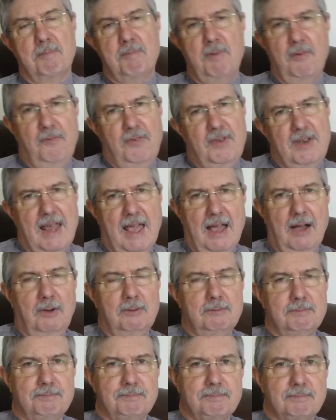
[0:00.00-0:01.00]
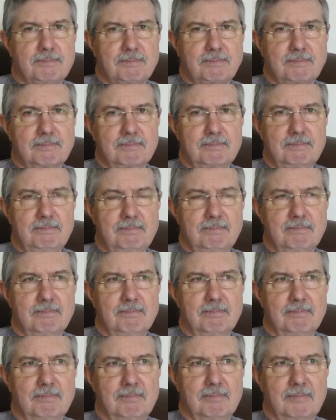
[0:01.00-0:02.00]
But for now,
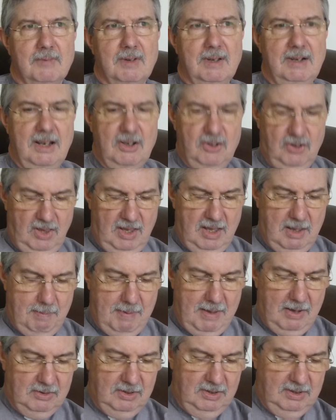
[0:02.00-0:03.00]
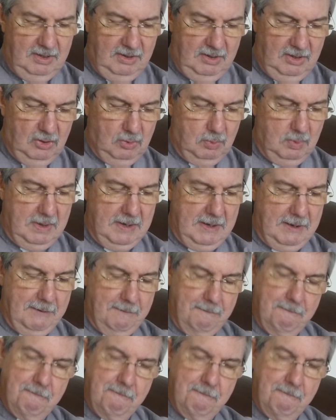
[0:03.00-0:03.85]
let's think about it in this way.